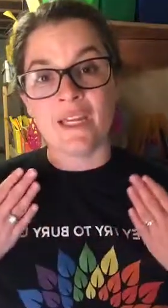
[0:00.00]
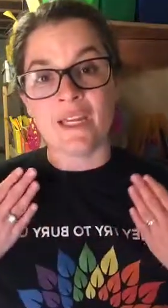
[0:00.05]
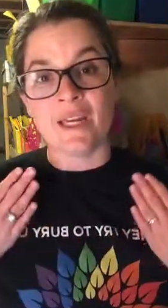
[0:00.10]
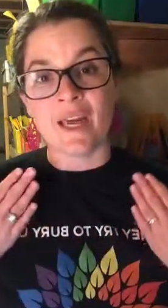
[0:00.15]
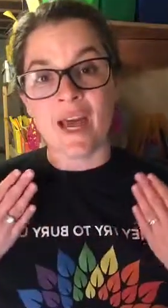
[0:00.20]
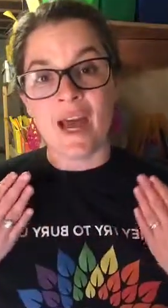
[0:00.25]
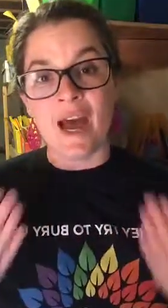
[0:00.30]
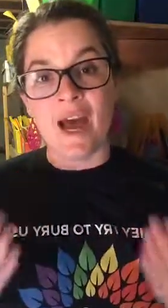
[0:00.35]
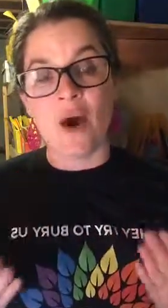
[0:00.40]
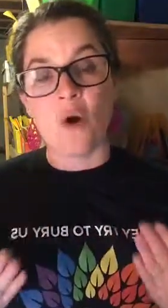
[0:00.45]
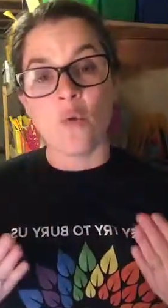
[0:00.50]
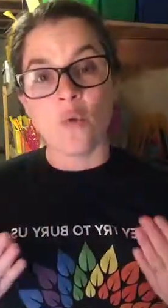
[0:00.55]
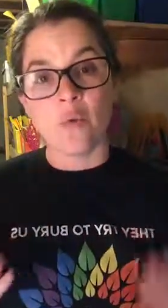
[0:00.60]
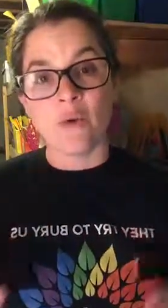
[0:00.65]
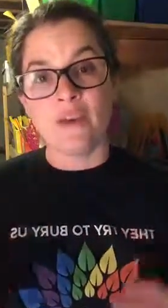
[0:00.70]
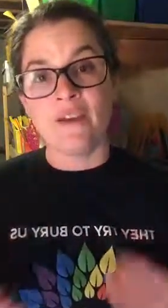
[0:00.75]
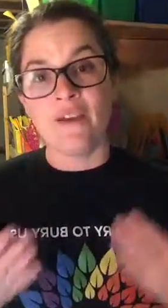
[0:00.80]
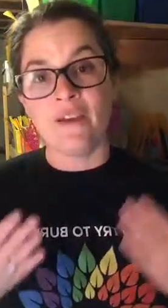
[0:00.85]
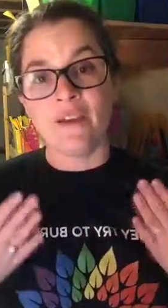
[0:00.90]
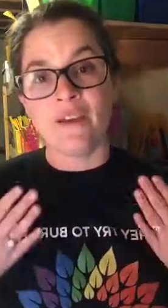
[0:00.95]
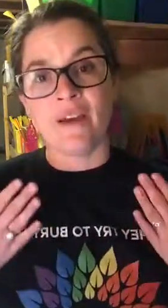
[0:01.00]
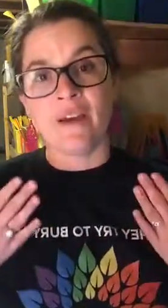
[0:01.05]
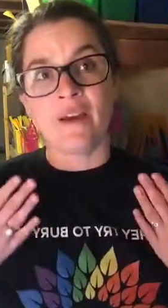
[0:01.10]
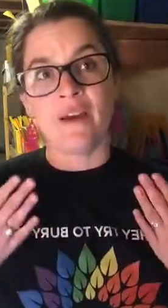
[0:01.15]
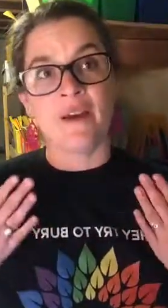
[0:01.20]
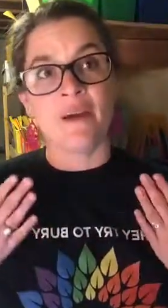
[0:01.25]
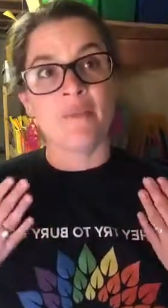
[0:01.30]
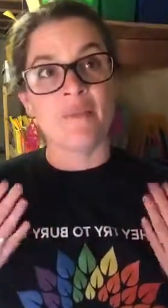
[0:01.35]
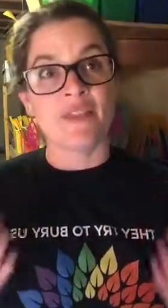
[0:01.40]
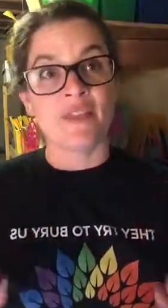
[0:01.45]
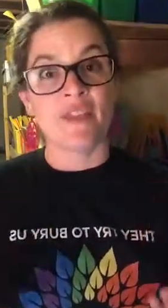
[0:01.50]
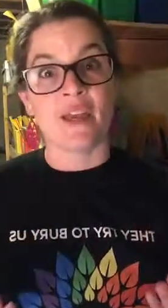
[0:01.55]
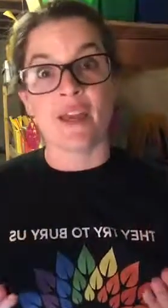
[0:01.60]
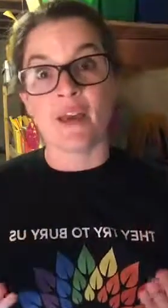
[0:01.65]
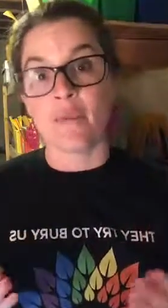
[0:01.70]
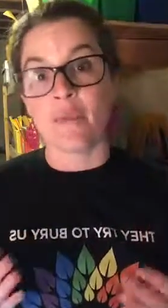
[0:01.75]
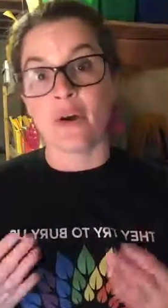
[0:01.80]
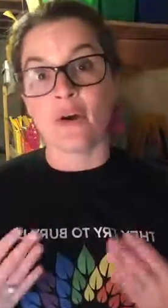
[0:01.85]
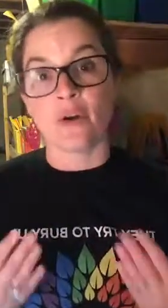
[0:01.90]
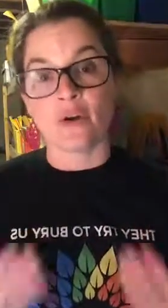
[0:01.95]
how we think
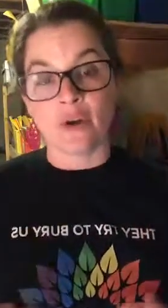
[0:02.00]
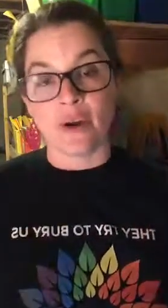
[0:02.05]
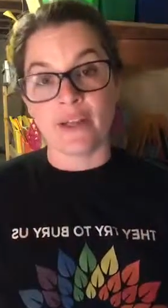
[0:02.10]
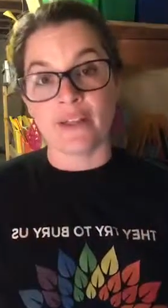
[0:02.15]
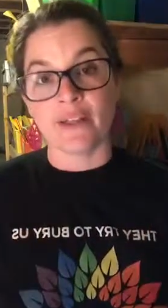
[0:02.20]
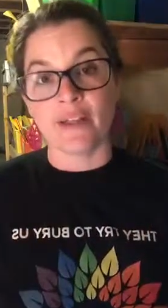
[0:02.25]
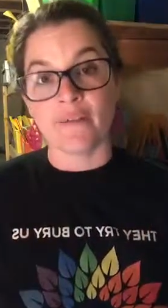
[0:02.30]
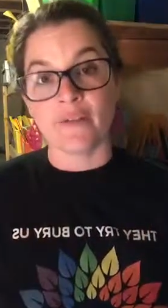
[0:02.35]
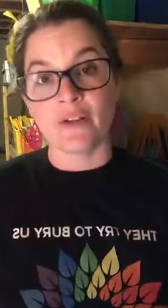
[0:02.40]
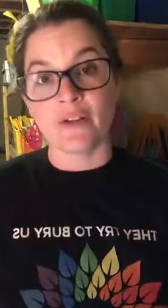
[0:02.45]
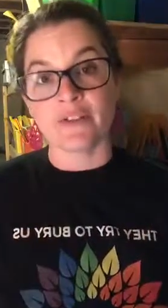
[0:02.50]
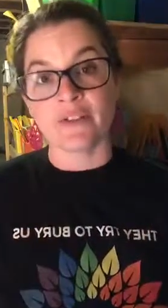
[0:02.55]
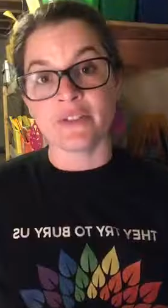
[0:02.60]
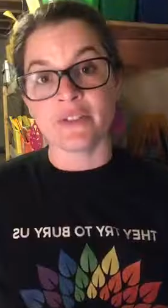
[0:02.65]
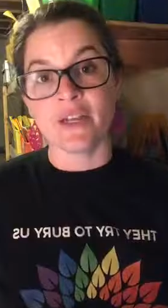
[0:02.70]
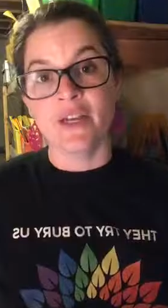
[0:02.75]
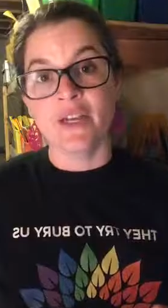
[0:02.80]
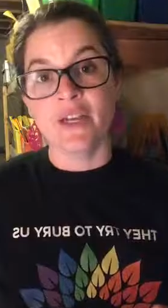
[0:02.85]
about grade levels.